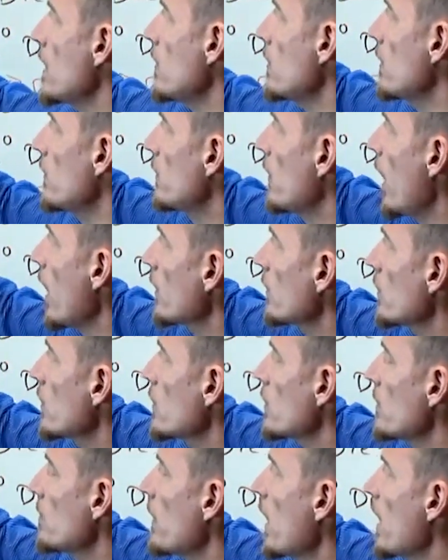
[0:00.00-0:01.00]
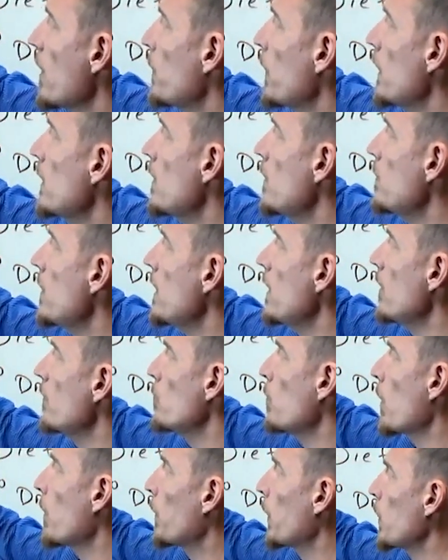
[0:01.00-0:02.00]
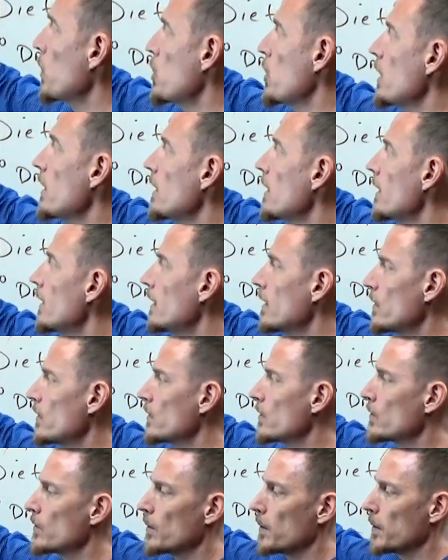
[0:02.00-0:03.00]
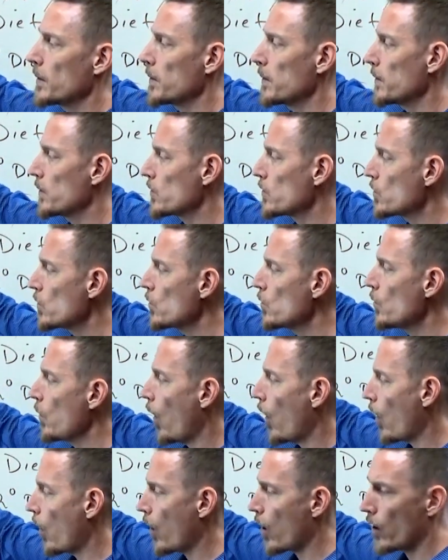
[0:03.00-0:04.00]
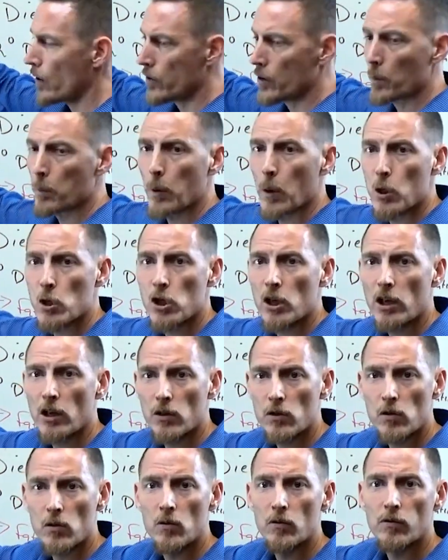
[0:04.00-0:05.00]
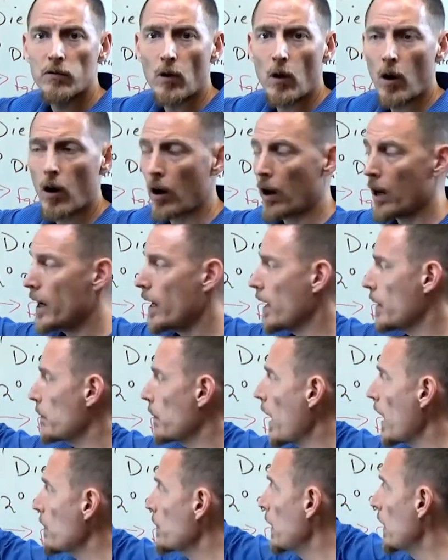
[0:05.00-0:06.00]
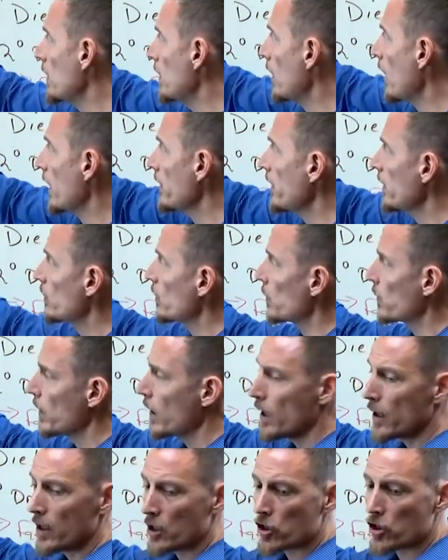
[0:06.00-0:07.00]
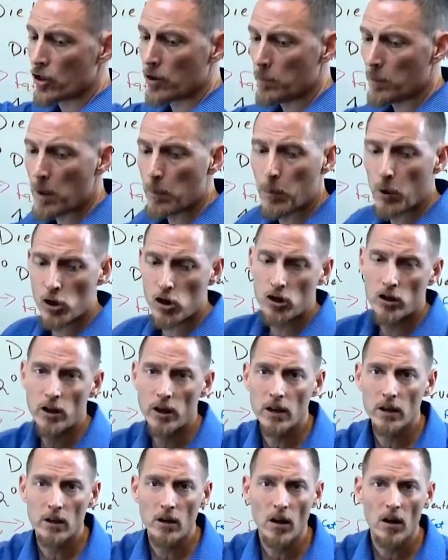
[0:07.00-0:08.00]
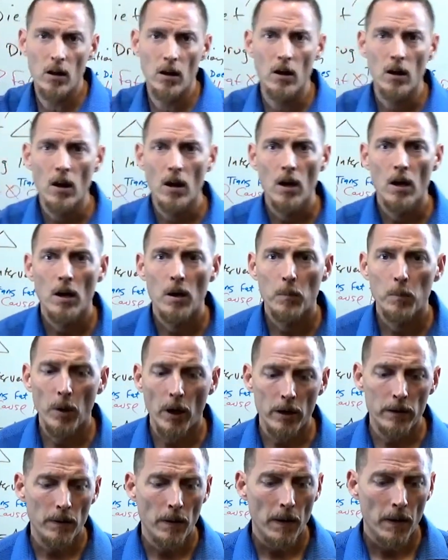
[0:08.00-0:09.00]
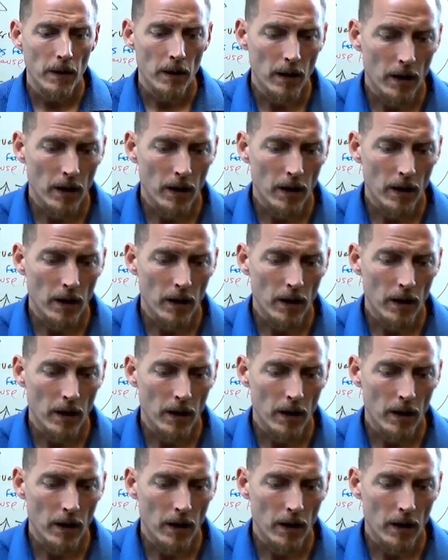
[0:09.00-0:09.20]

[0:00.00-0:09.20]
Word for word: I mean, the doctors, in my opinion, many of them are pushing this too hard. They're pushing it too far. In my opinion, I think they're, they shouldn't be pushing it at all, but